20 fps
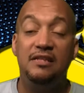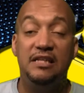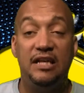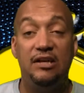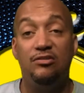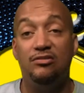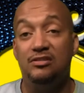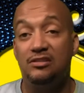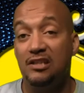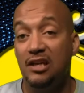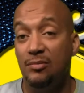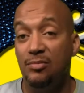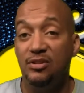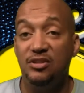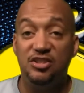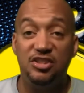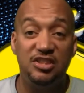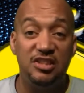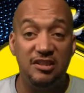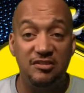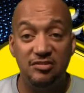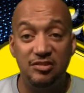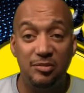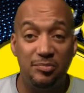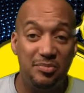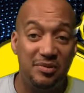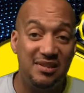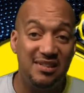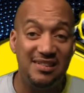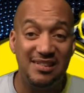There was a couple of shifts
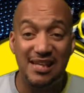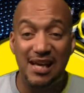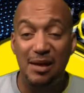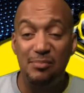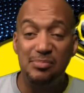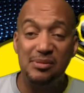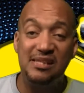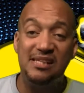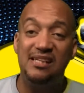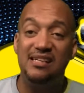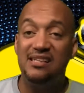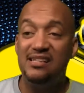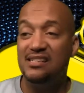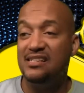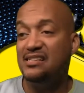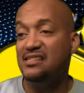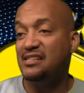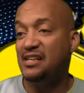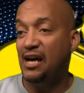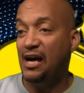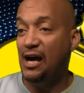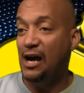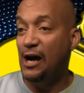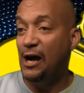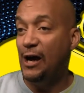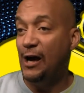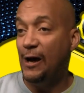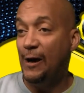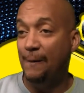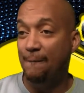up in the top 10 list.
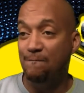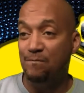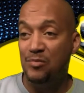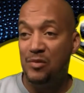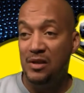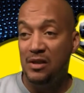Um,